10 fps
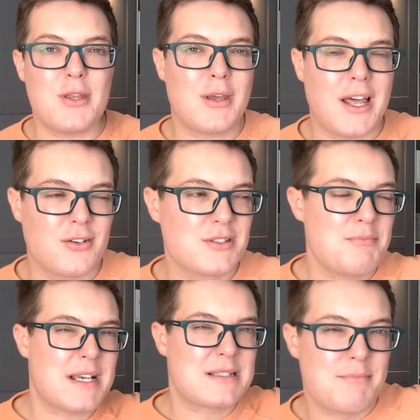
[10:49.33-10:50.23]
You can also
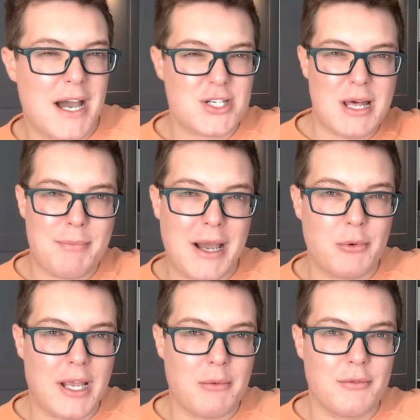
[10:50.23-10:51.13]
mix and match that buy
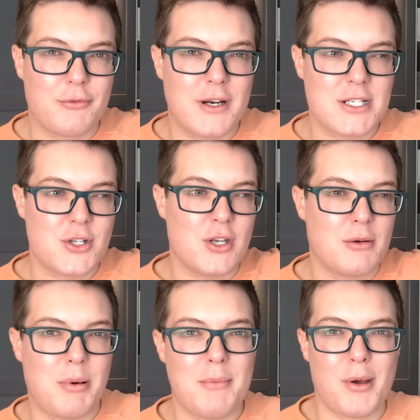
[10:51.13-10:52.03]
one, get one free. So you
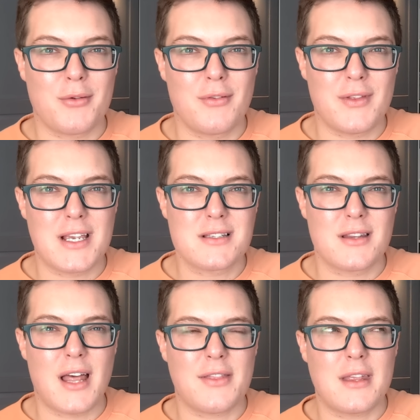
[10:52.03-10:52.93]
can buy both of these,
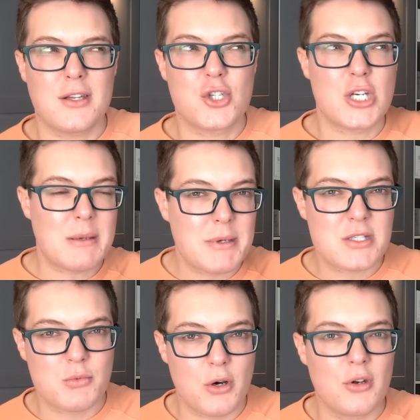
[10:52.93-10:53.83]
and I think the
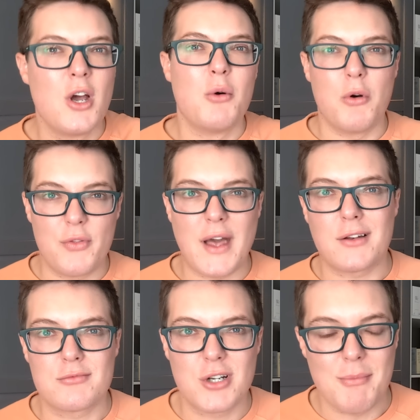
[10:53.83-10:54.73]
cheapest one would
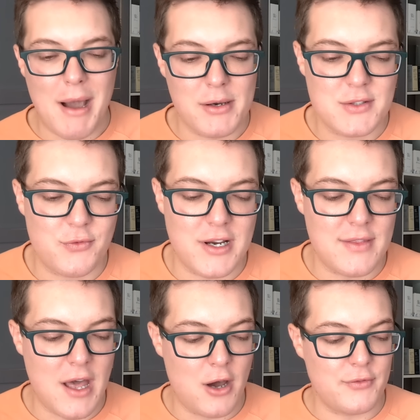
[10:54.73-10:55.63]
then come out as free
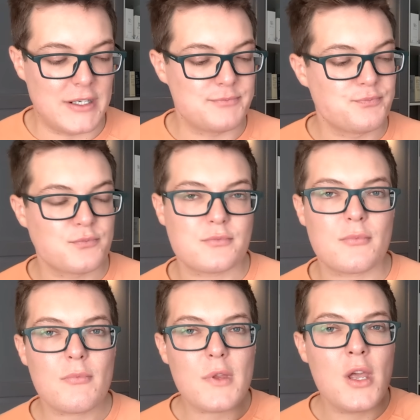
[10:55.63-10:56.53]
in that offer.
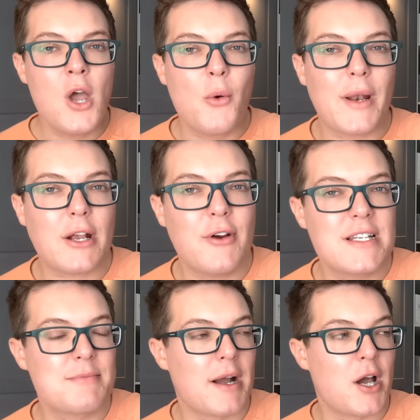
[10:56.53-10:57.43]
When I
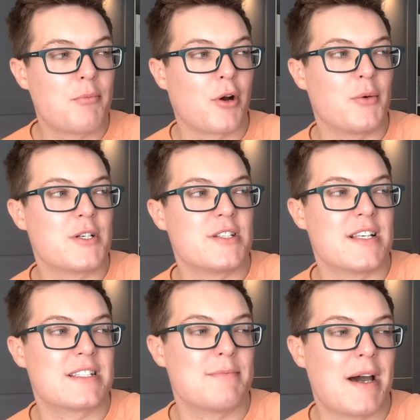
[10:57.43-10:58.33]
created my own product, which is
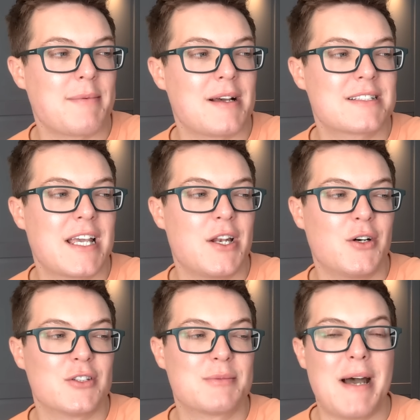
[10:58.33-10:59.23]
this, the Mad About Skin
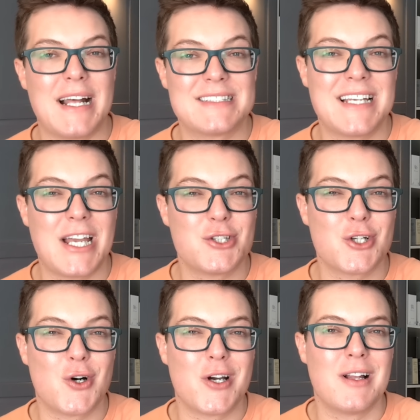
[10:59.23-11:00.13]
Ultimate
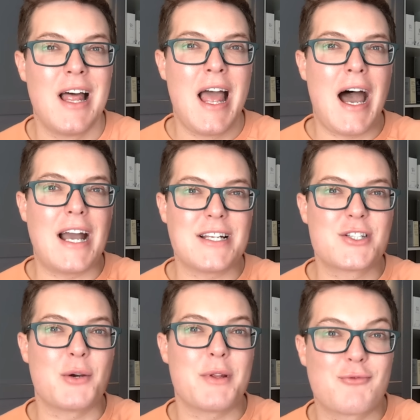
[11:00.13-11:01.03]
Anti-Aging Oil, I
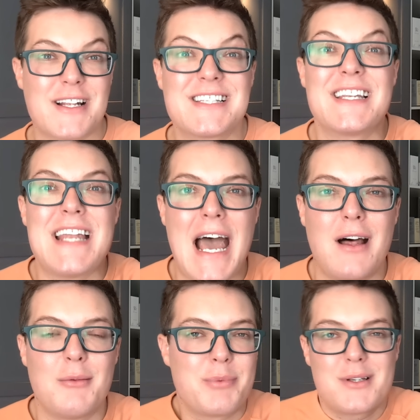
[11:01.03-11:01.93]
did so with
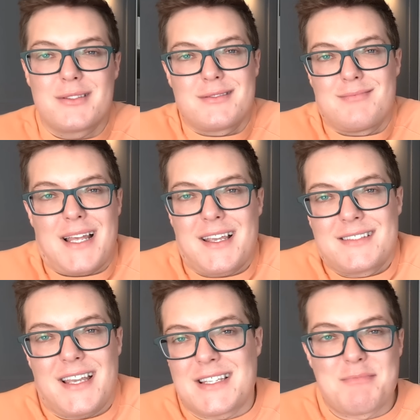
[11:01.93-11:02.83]
retinal because, like I
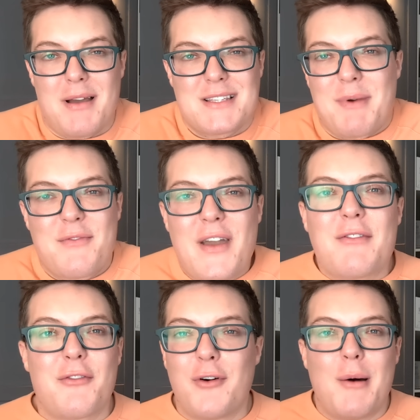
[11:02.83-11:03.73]
say, it's my
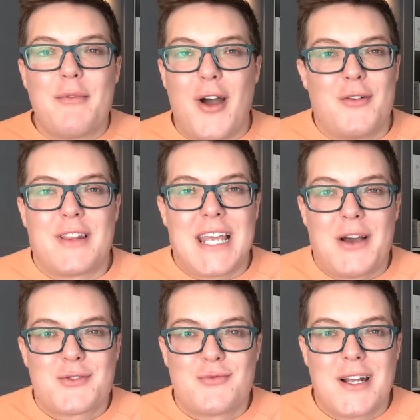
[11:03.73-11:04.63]
favourite form of
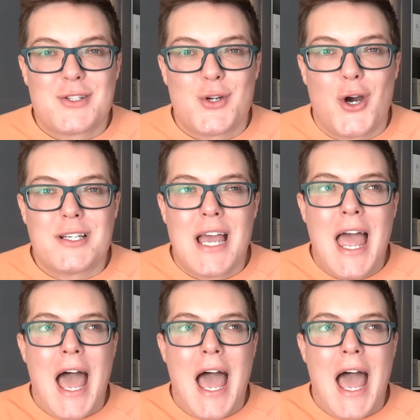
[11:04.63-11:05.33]
over-the-counter retinoid.